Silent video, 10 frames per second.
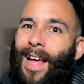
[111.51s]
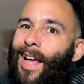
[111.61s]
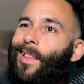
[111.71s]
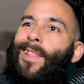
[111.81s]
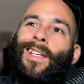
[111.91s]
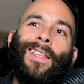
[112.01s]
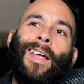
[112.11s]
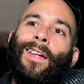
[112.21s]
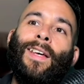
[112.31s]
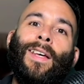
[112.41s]
I think
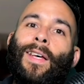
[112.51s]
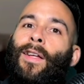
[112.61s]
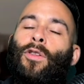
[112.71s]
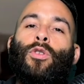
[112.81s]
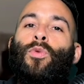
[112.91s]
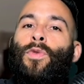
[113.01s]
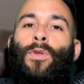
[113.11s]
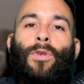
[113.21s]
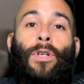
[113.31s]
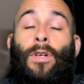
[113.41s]
that those movies
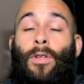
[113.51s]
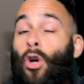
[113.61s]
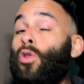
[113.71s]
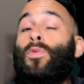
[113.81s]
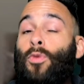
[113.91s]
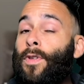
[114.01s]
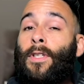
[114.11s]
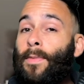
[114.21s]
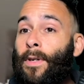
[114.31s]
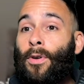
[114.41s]
were those movies
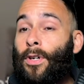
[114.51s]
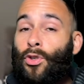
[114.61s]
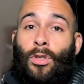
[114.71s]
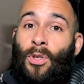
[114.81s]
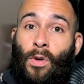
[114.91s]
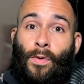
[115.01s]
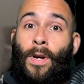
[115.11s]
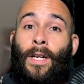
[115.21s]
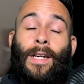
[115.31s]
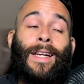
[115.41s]
to me are extremely
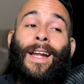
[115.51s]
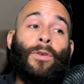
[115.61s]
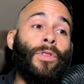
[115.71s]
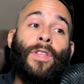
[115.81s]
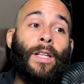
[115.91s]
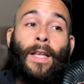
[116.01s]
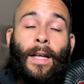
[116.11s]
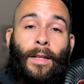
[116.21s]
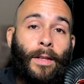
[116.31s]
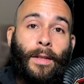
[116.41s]
overrated and I don't think
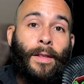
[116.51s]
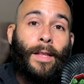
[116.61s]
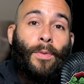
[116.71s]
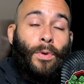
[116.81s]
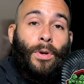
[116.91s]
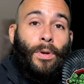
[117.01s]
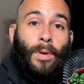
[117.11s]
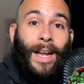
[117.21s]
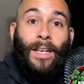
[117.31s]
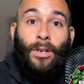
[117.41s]
that they were
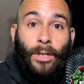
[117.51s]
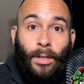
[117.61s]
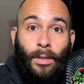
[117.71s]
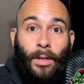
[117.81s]
any good.